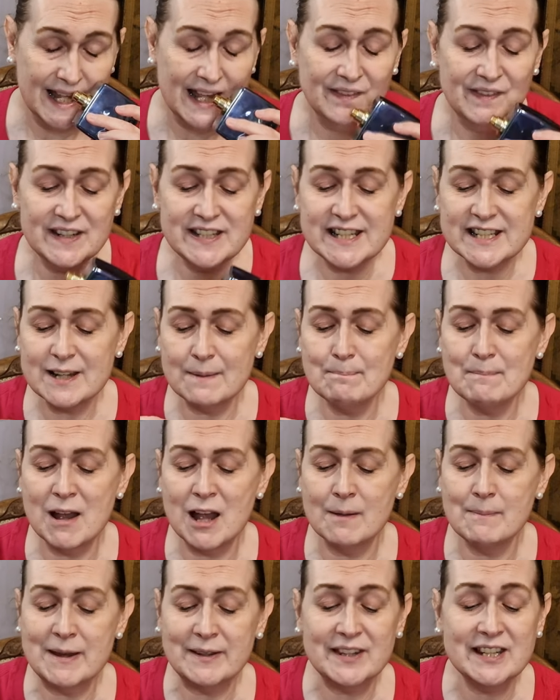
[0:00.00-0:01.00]
This is a
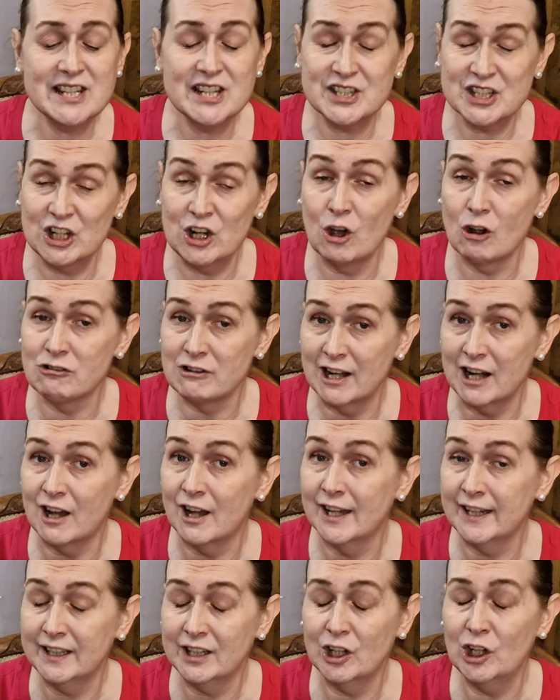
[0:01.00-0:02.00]
mermaid. This is
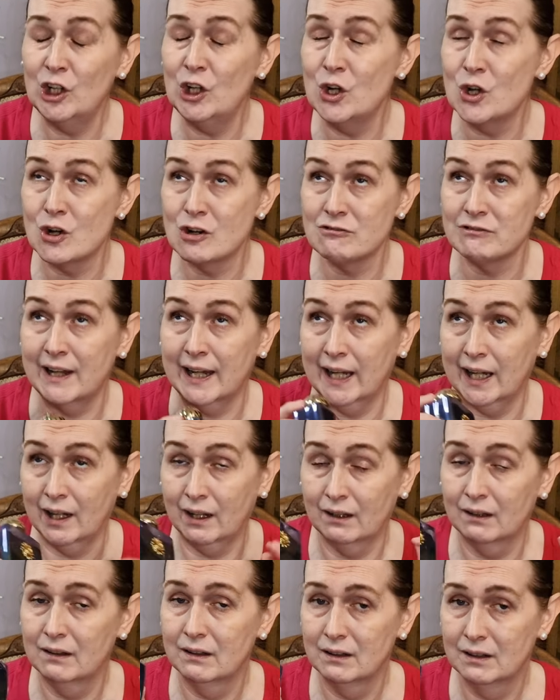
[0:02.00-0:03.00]
Lorelei
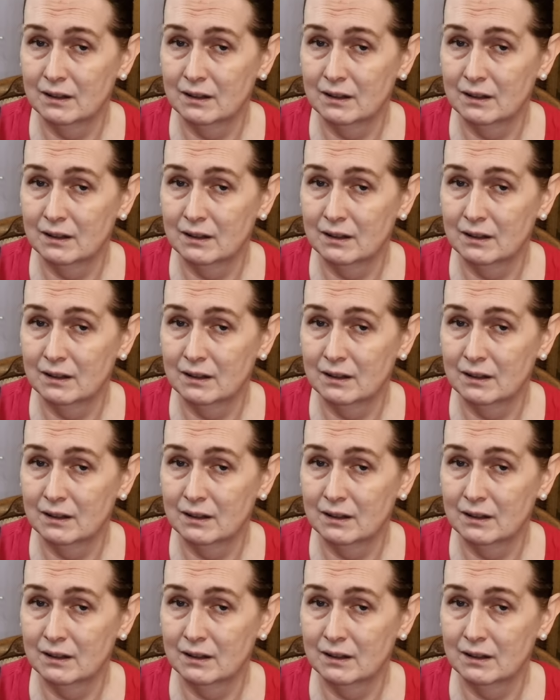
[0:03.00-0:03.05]
luring